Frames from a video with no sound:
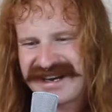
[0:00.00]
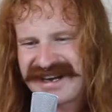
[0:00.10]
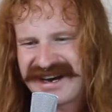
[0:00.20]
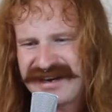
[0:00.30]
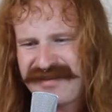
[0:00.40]
I
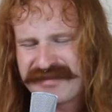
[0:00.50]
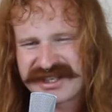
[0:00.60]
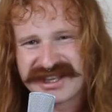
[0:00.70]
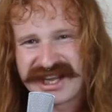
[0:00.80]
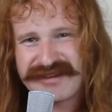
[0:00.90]
kind of am
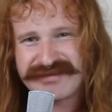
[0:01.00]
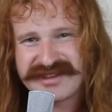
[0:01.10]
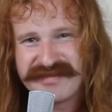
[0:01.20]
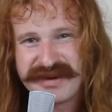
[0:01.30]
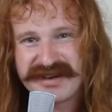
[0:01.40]
just left
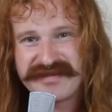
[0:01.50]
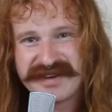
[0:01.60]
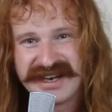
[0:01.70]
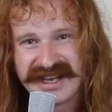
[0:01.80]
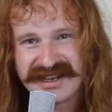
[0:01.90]
with a bit of
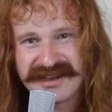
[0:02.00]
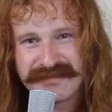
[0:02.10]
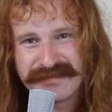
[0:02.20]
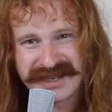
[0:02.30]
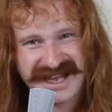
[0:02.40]
vanilla,
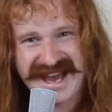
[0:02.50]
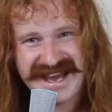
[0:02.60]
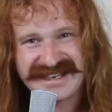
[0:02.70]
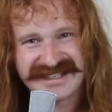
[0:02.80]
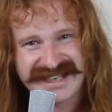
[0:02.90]

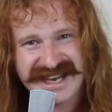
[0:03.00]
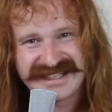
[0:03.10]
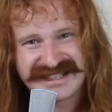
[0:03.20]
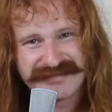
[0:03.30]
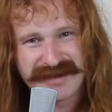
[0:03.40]
bland
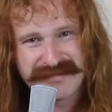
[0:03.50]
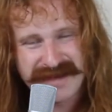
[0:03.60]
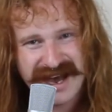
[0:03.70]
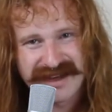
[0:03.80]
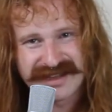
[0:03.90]
taste in my
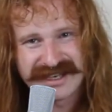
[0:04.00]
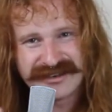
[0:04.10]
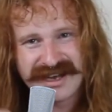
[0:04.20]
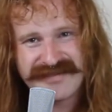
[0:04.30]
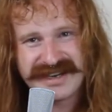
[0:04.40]
mouth. I
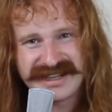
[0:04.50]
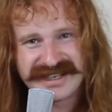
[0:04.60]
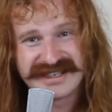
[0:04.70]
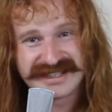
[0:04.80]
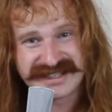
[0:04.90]
don't have
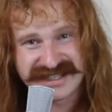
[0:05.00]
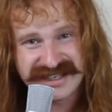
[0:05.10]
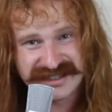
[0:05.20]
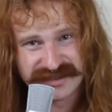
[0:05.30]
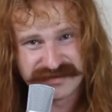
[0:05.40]
anything
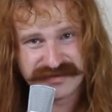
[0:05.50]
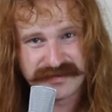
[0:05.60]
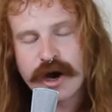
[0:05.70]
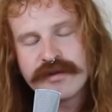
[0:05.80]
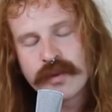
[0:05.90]
distinctive.
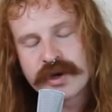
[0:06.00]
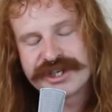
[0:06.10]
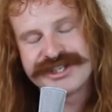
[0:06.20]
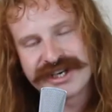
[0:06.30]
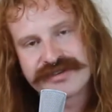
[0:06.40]
Overwatch
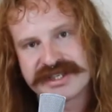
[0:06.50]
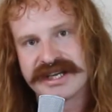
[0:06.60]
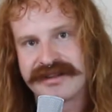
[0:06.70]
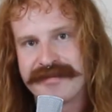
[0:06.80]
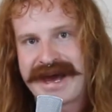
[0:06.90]
is
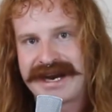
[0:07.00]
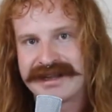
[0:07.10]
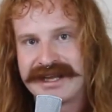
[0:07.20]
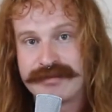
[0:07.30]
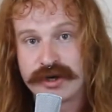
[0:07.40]
interesting
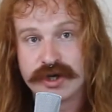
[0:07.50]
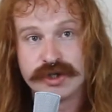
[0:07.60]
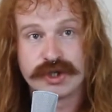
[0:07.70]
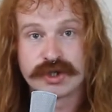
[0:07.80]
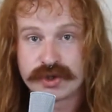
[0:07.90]
thematically
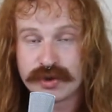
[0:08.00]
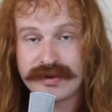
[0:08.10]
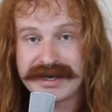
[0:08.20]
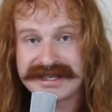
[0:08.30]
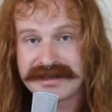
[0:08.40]
because the
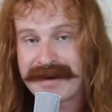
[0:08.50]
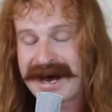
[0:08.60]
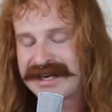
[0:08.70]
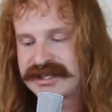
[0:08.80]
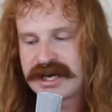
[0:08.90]
story is
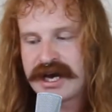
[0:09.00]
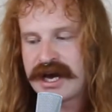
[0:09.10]
about